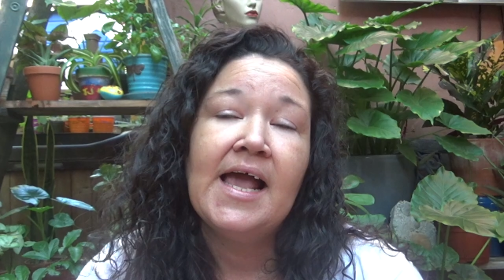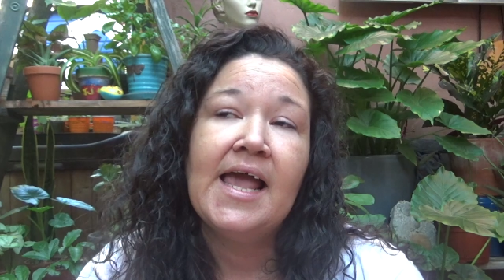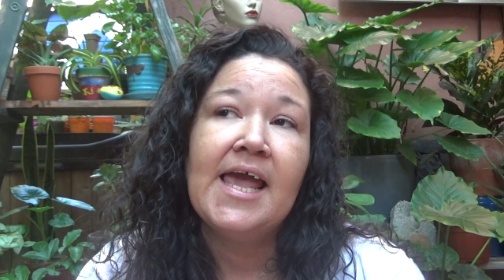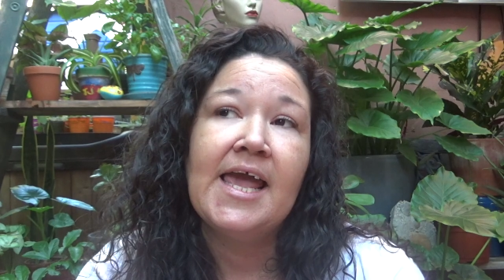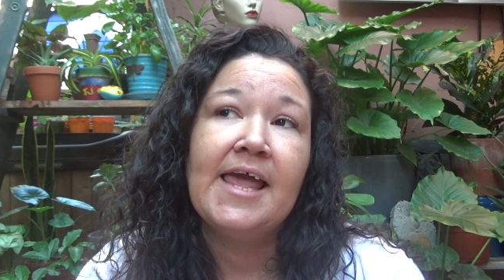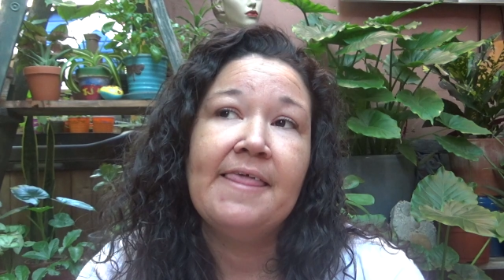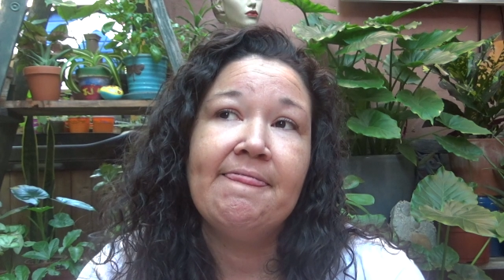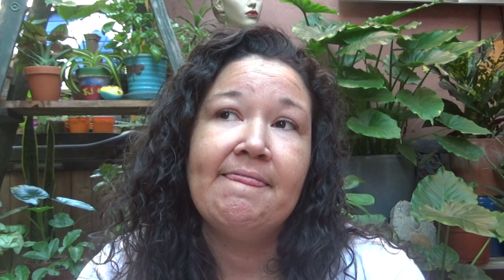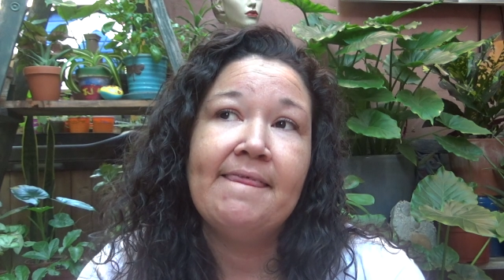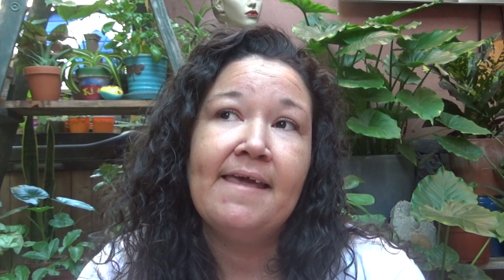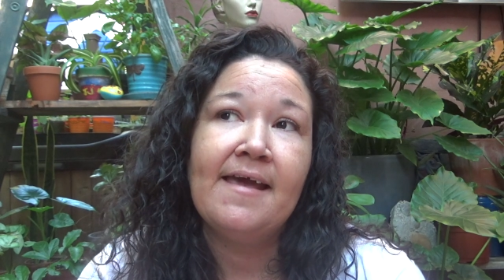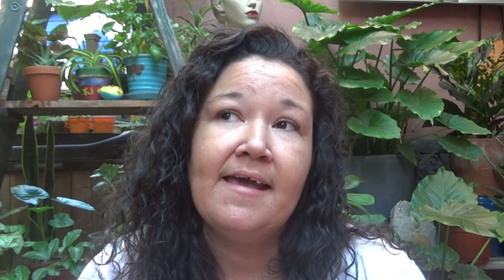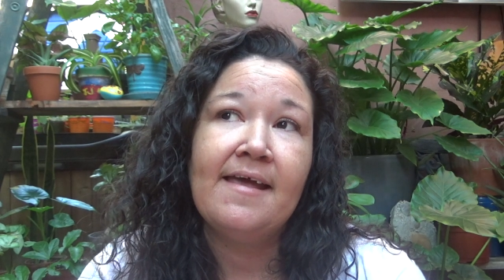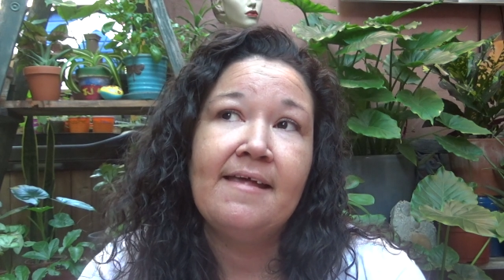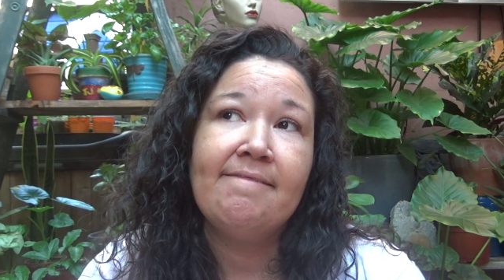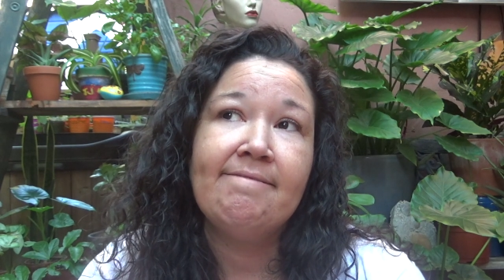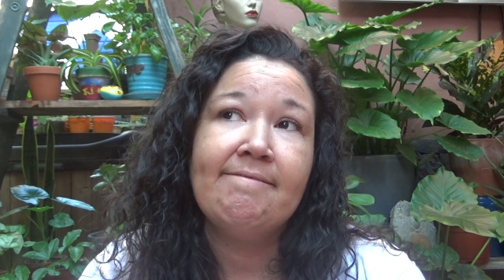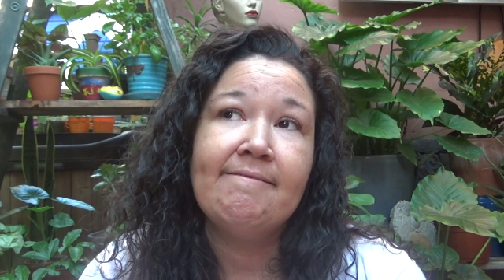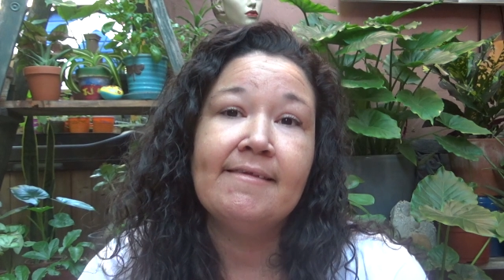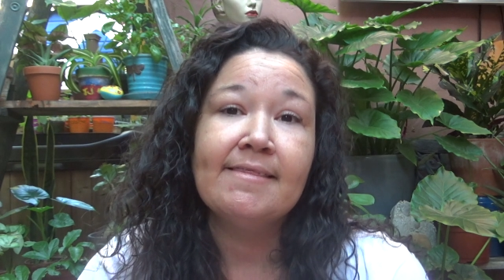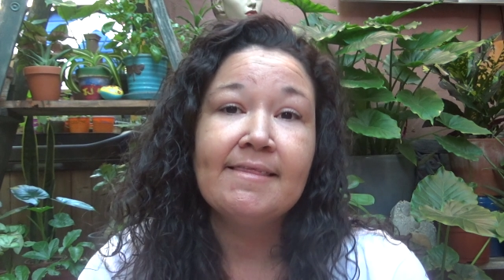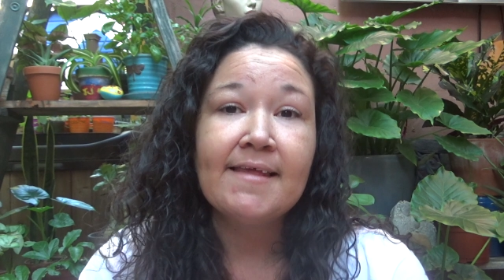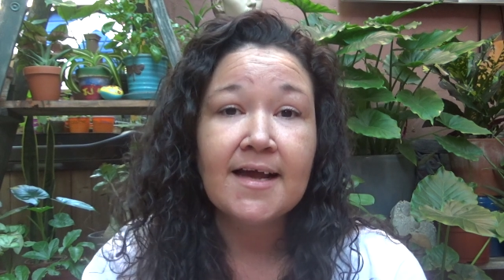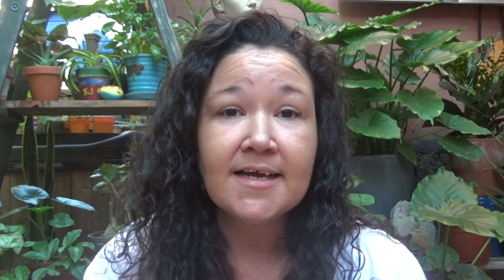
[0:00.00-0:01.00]
And then
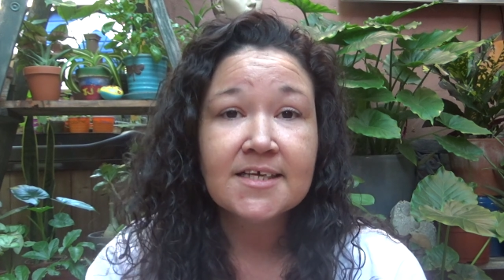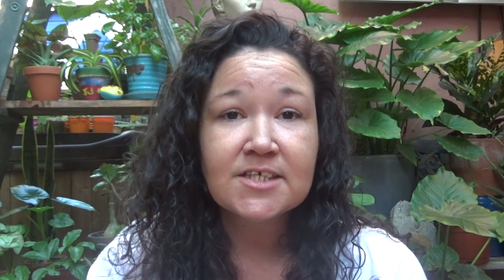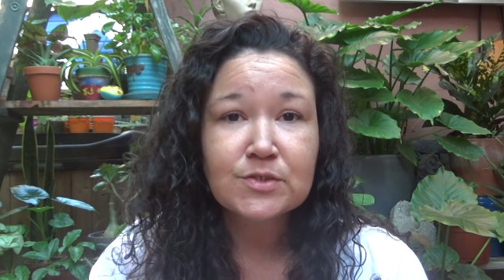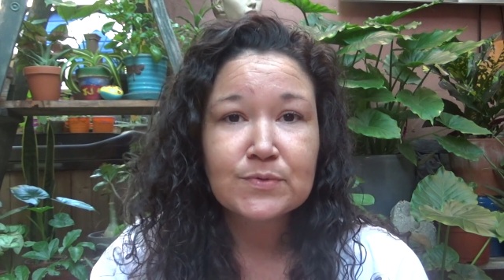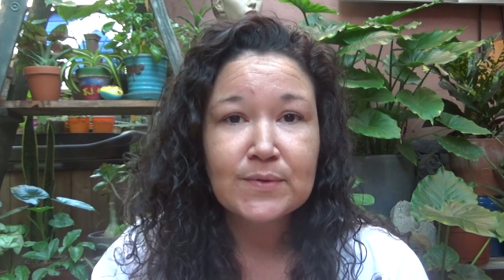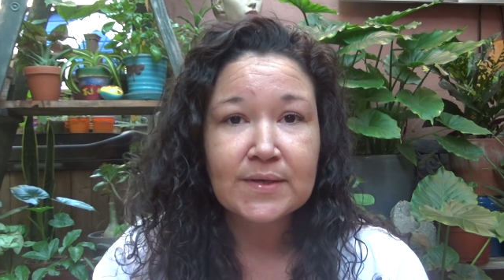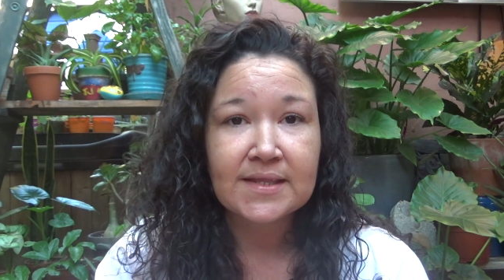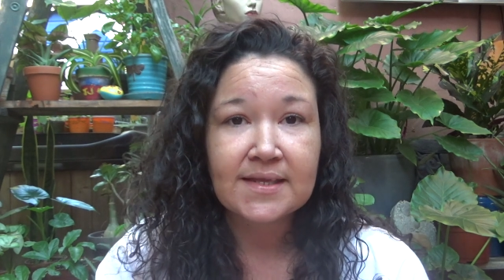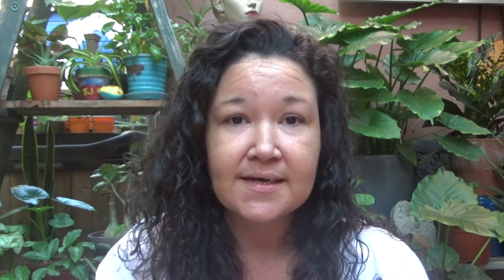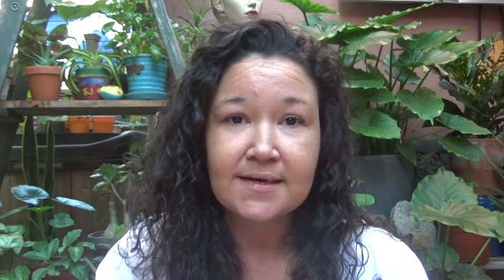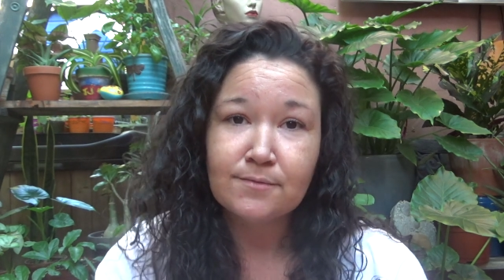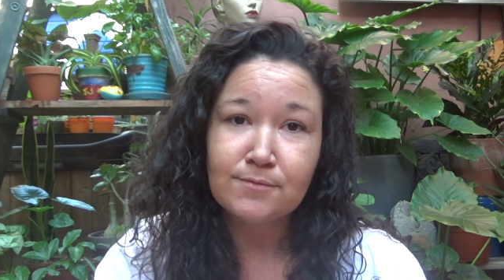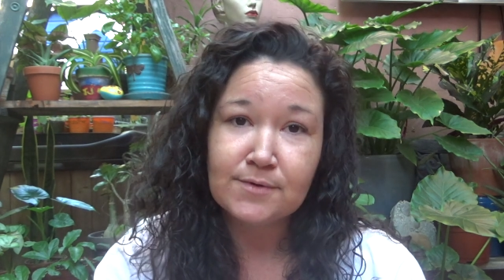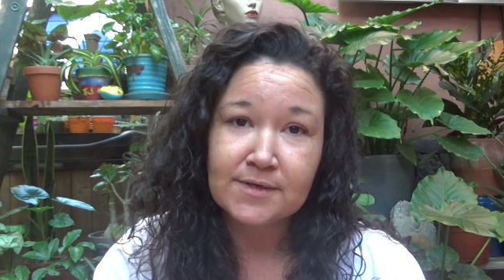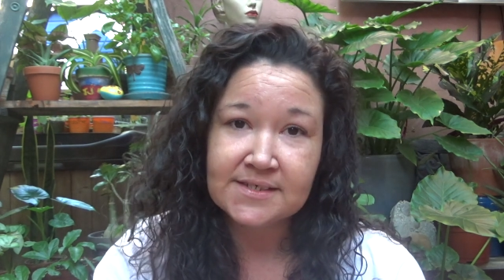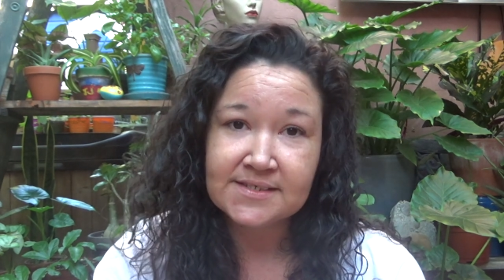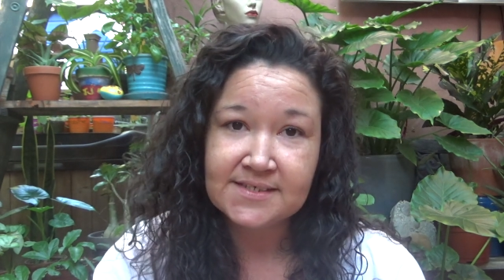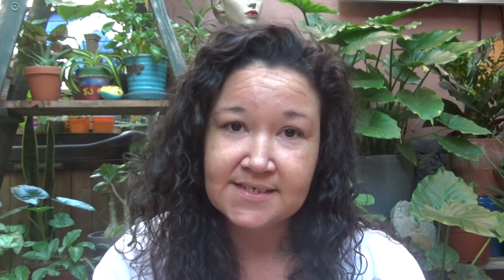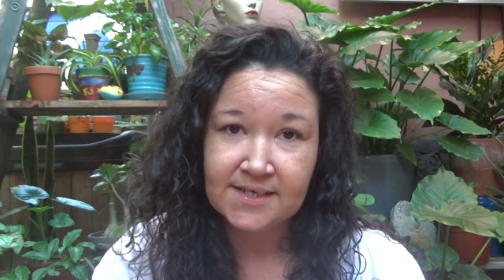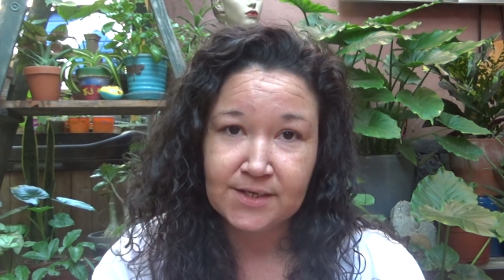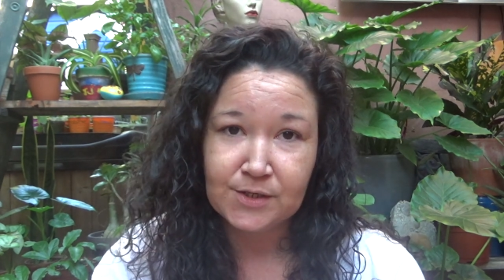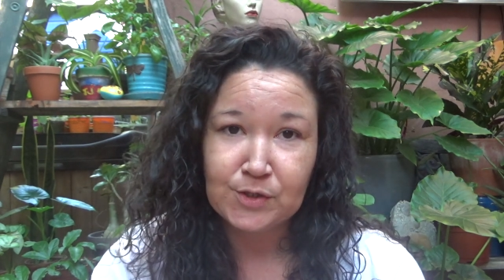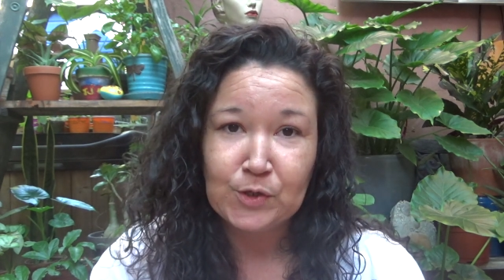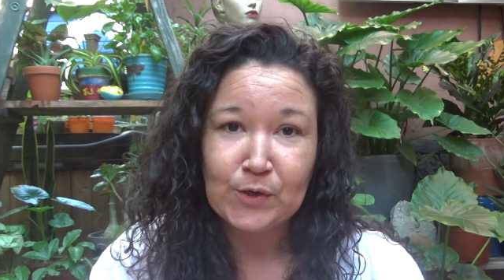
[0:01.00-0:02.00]
the last one that I want
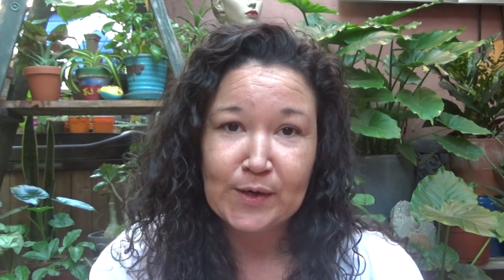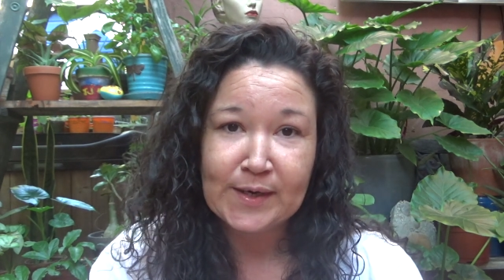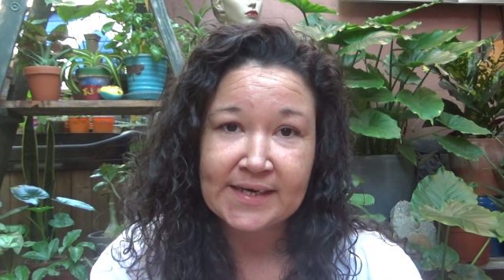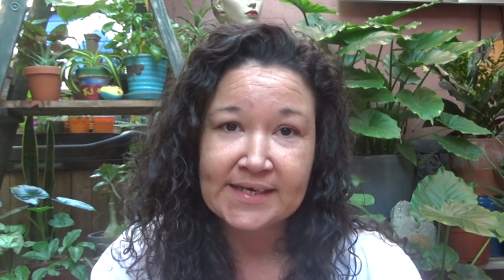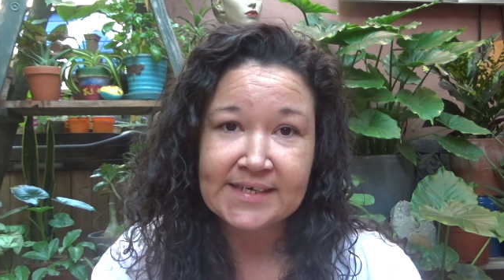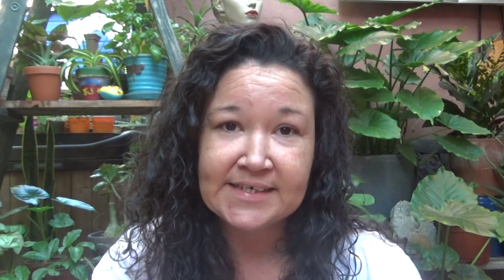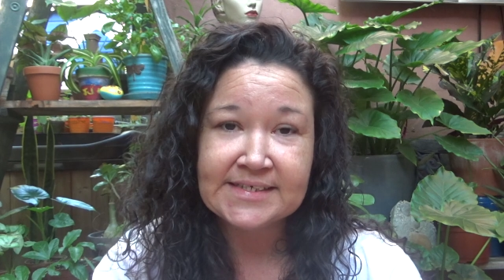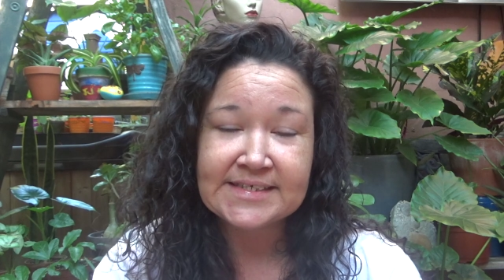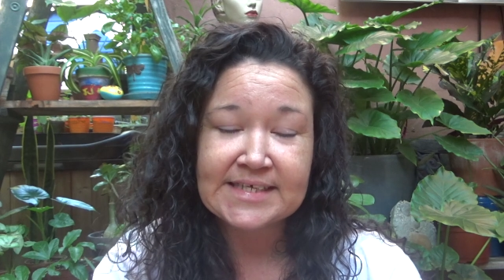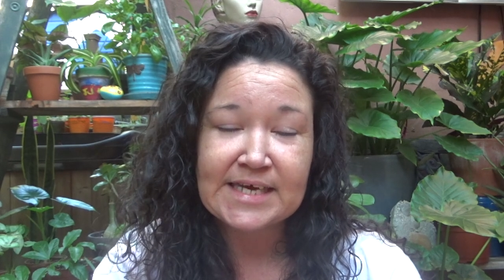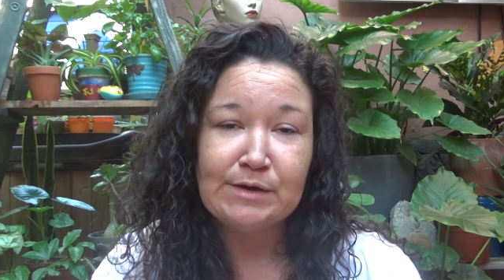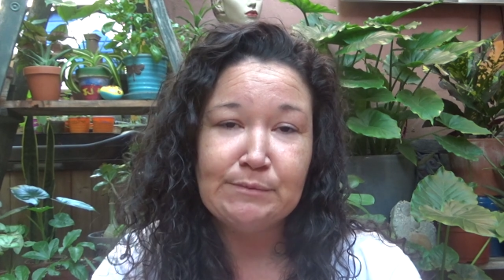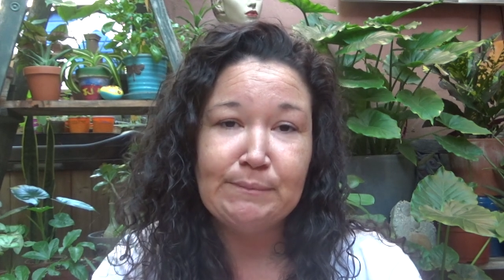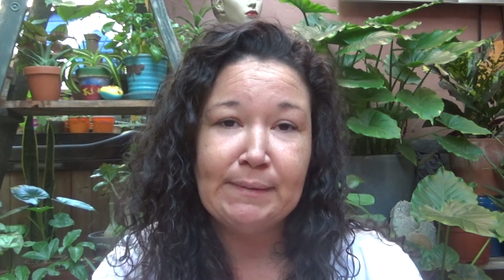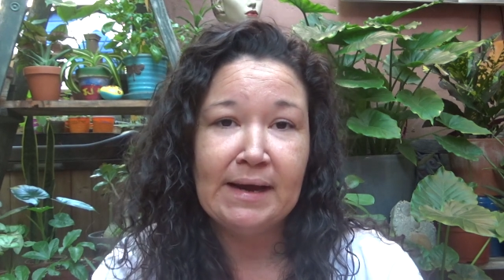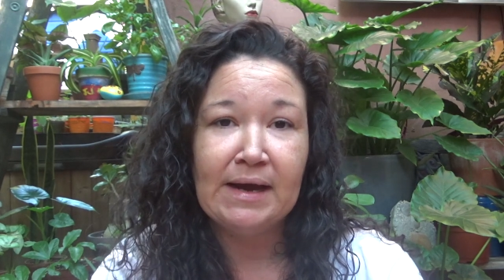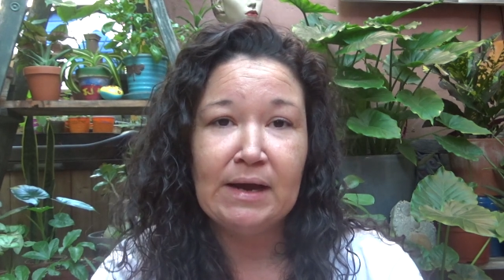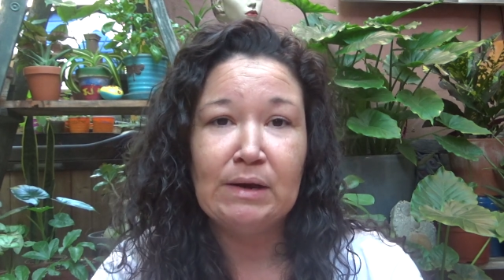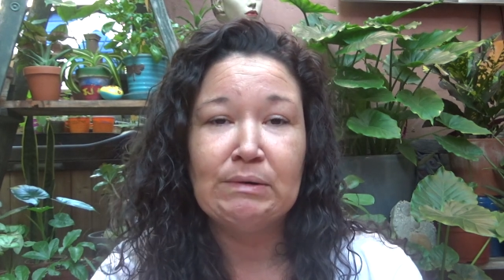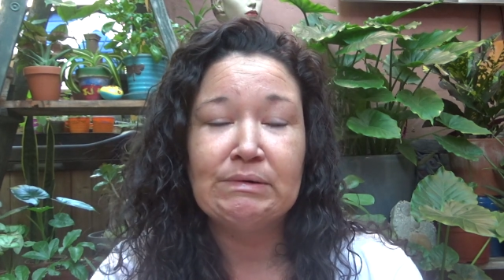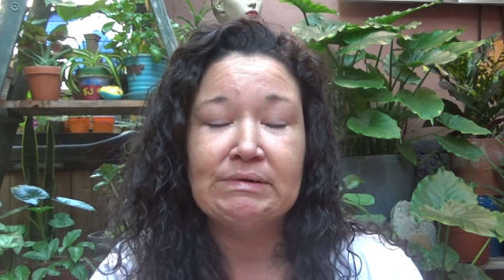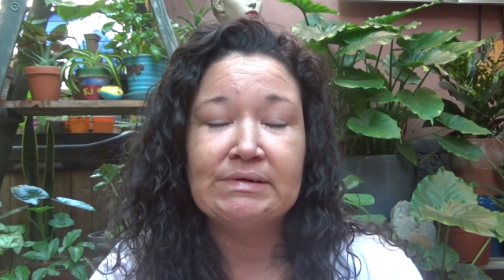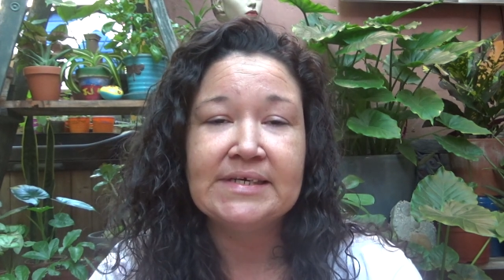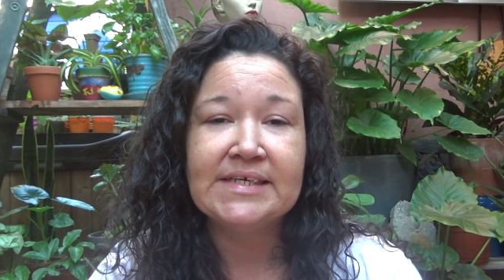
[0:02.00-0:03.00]
to tell you guys
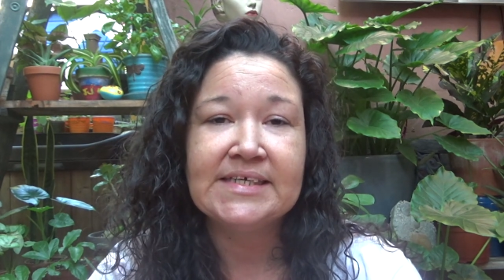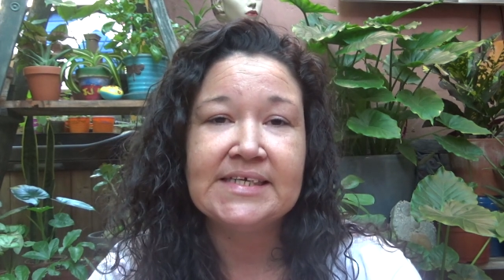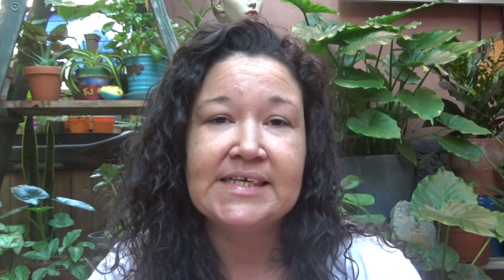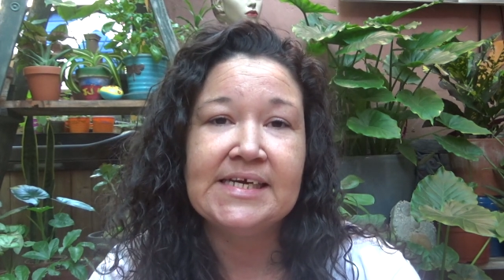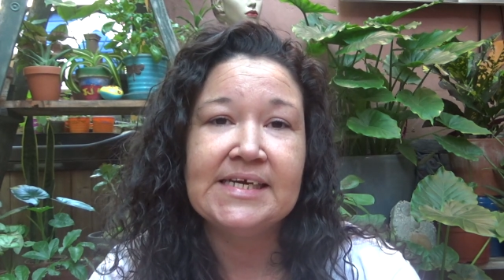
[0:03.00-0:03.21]
about